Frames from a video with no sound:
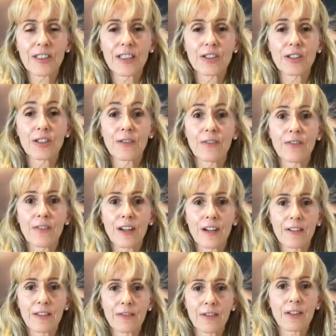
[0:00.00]
She's a
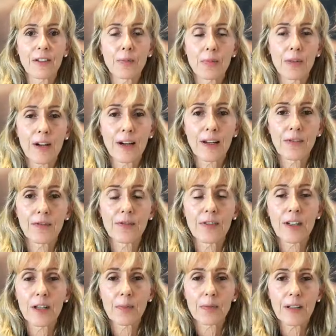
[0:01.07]
very, very brave,
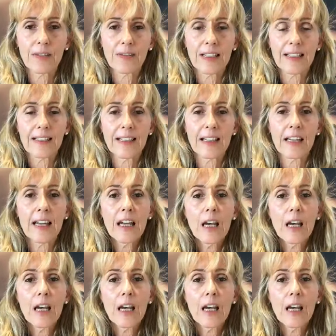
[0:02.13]
lady.